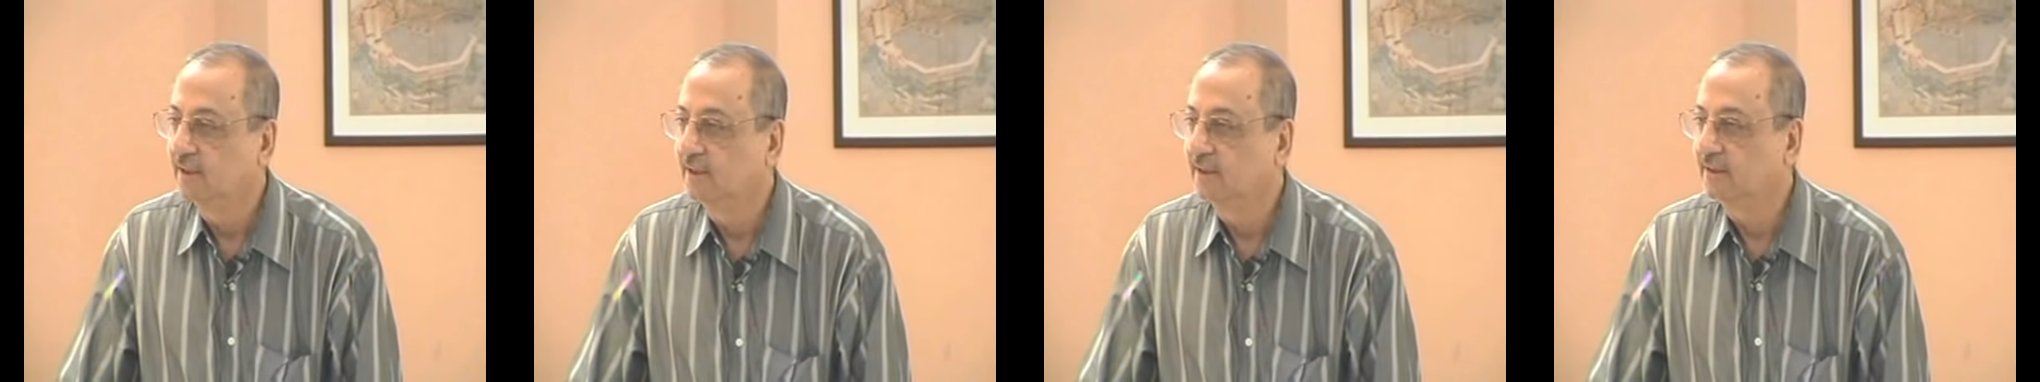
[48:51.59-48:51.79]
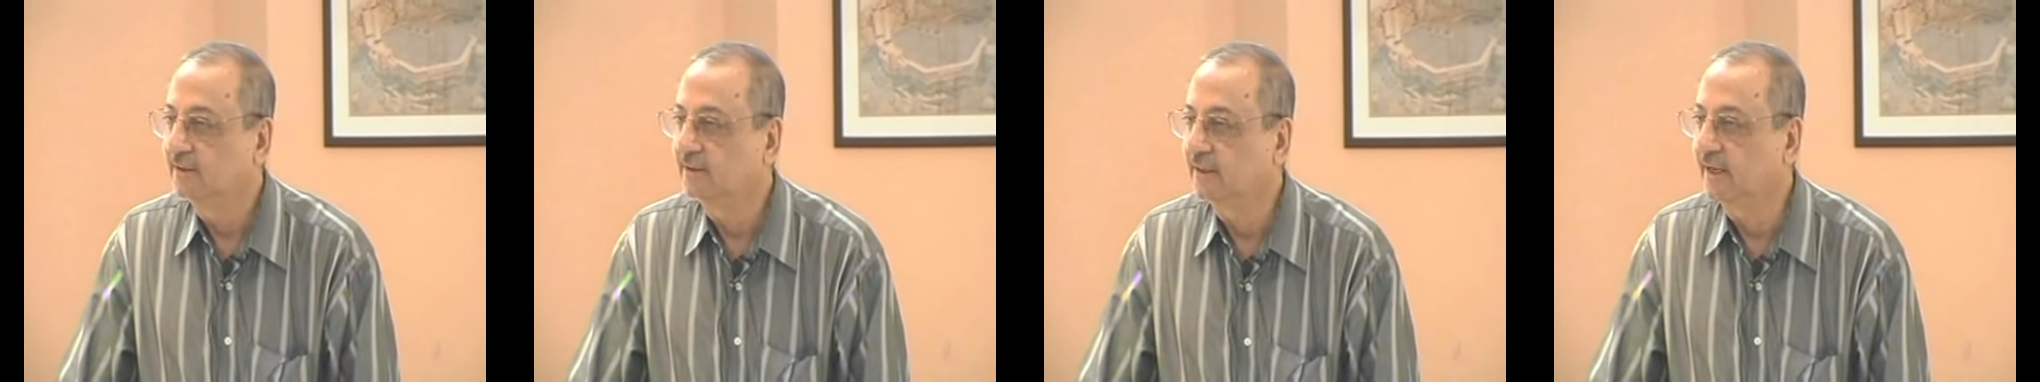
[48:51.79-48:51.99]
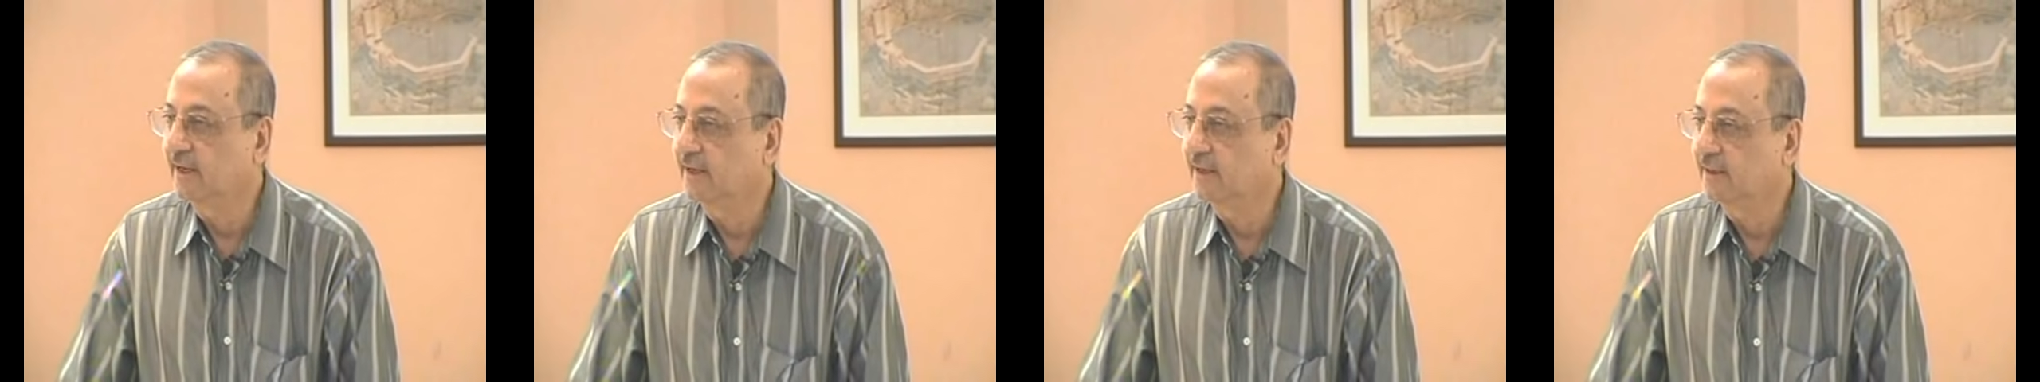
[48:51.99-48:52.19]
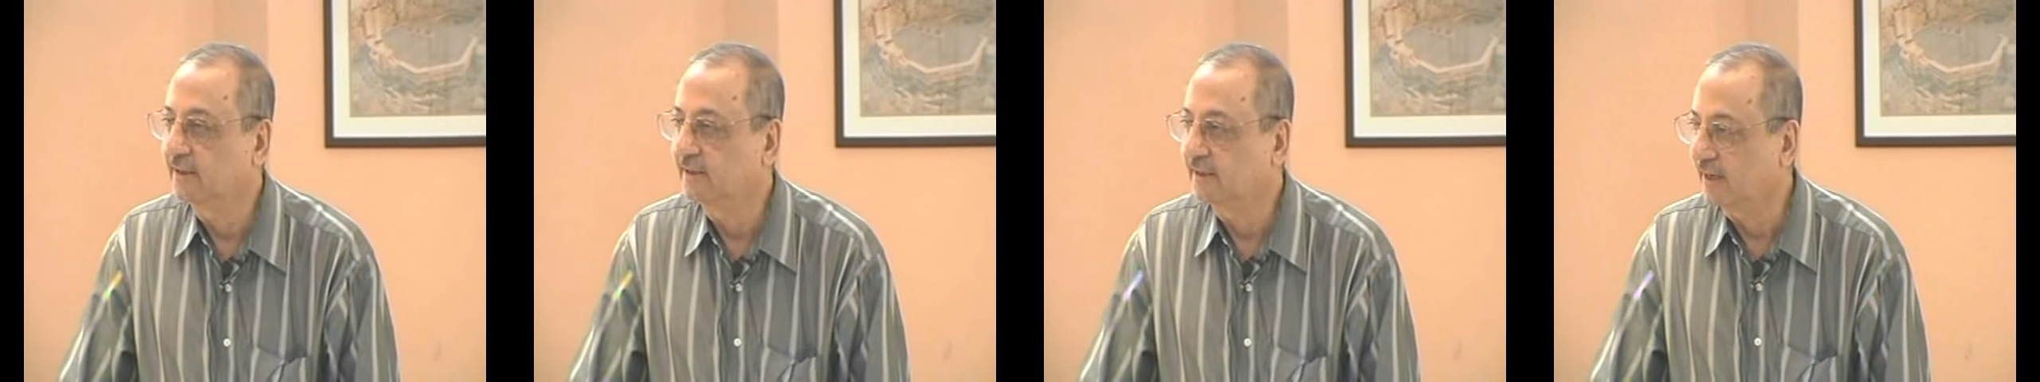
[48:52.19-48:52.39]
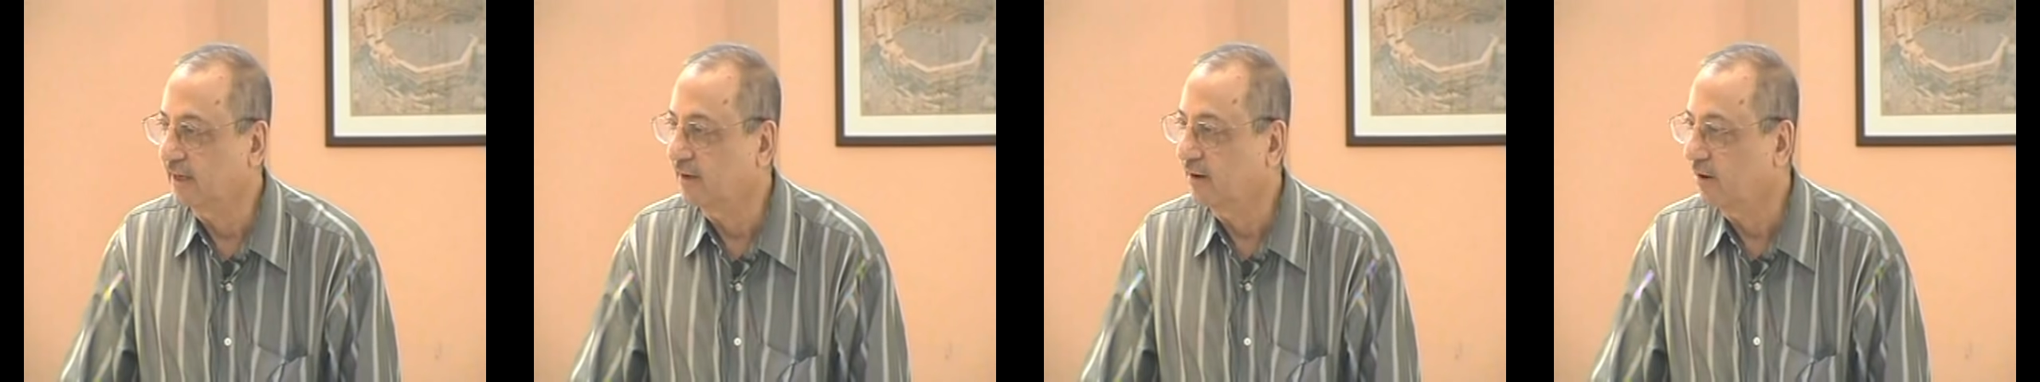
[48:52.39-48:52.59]

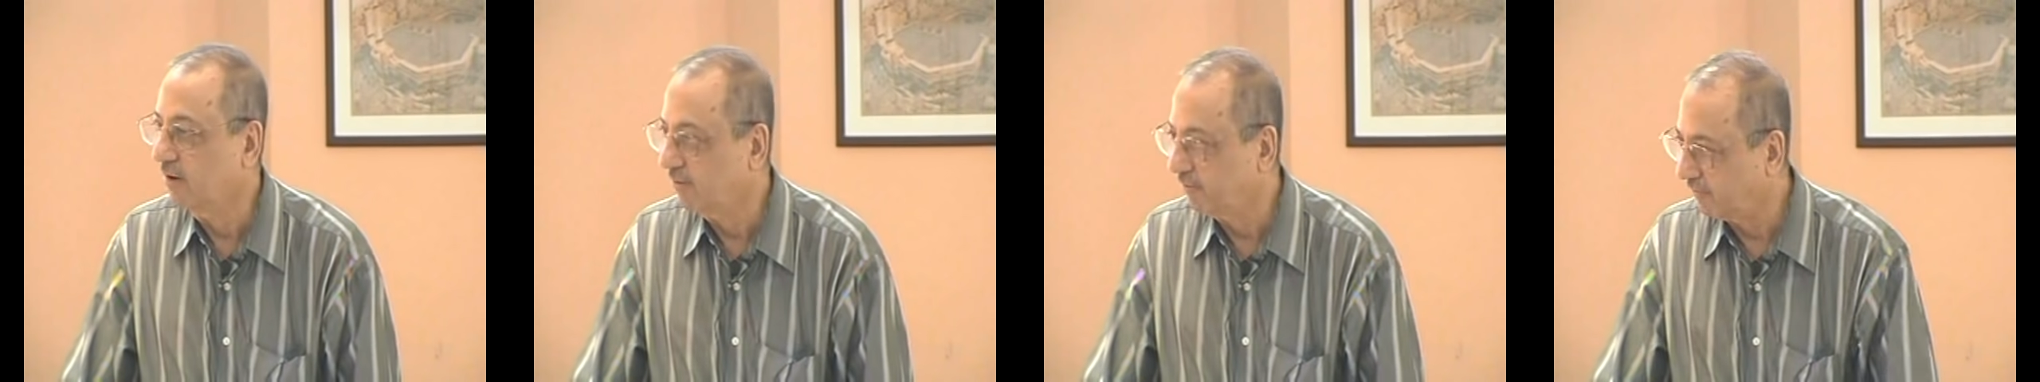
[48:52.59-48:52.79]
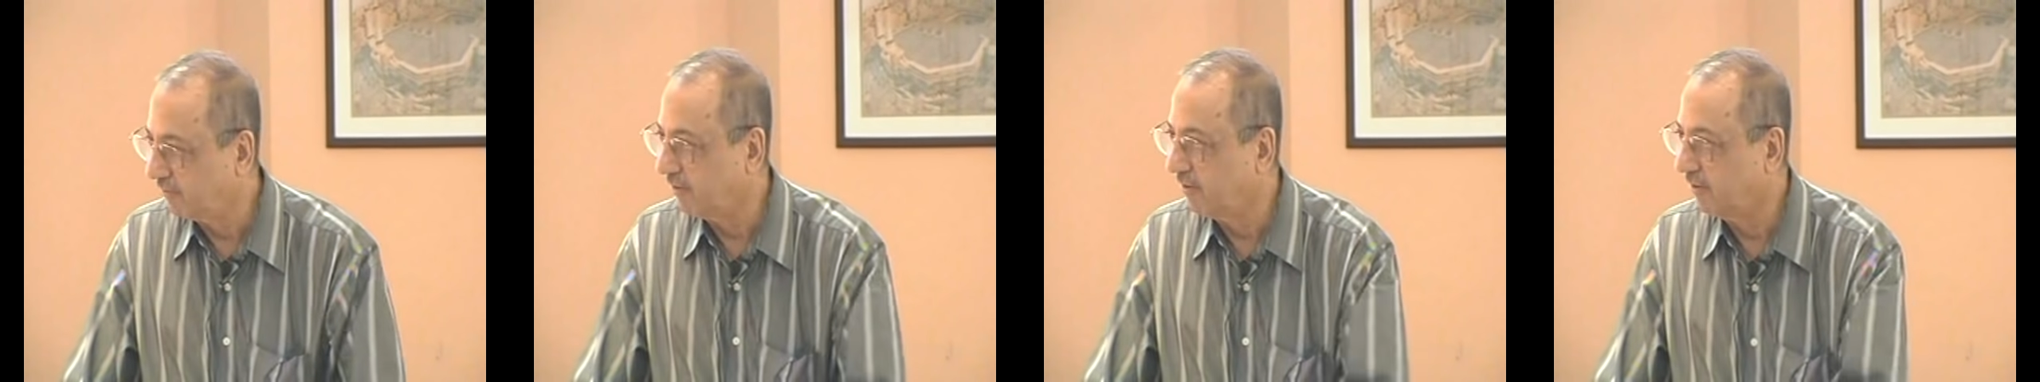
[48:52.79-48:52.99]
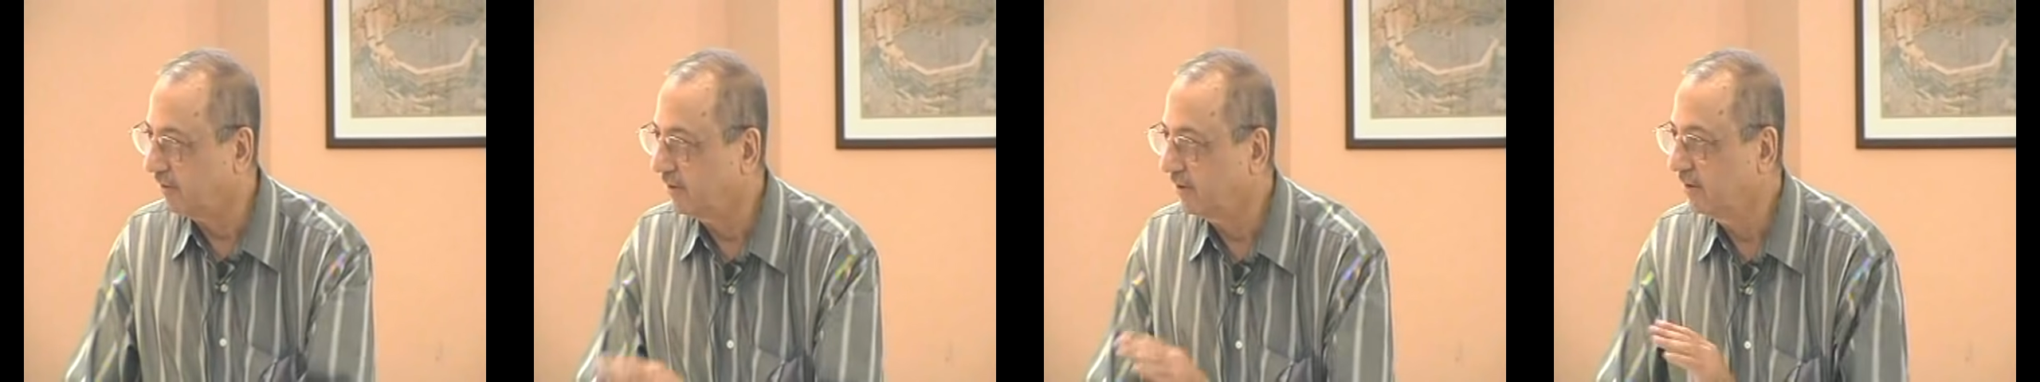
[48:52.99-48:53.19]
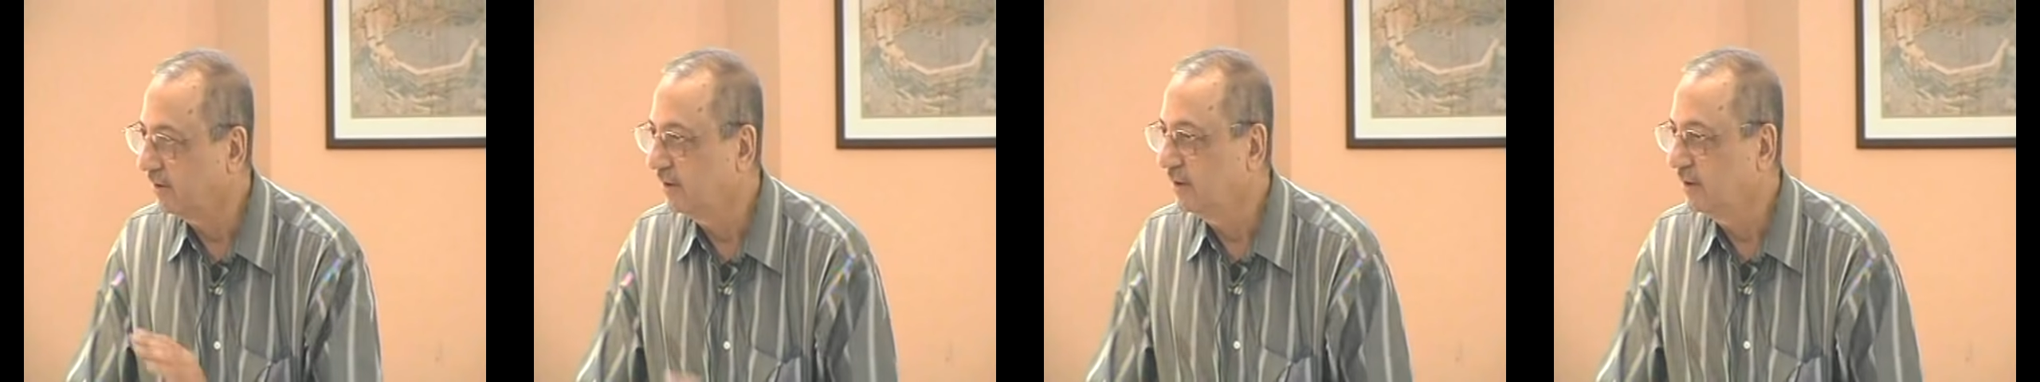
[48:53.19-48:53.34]
that are for